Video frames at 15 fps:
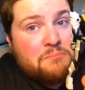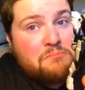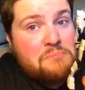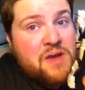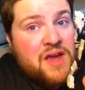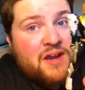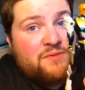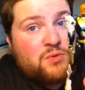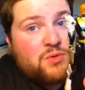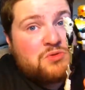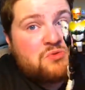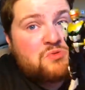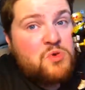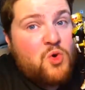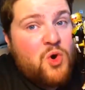Megaforce
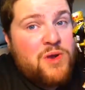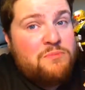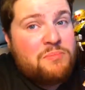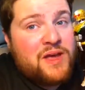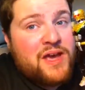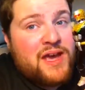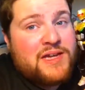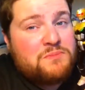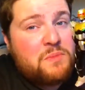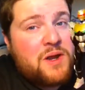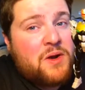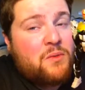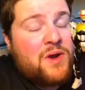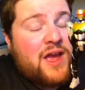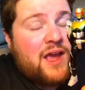was quite bad, but in
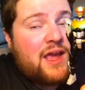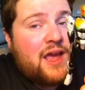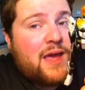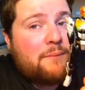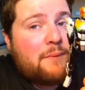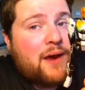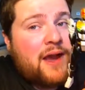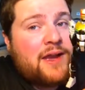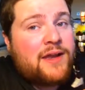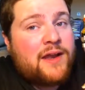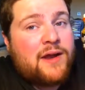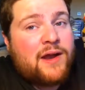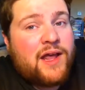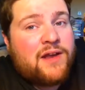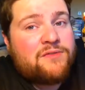a way I can get behind,
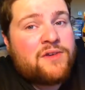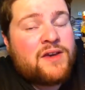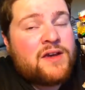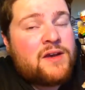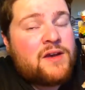and I kind of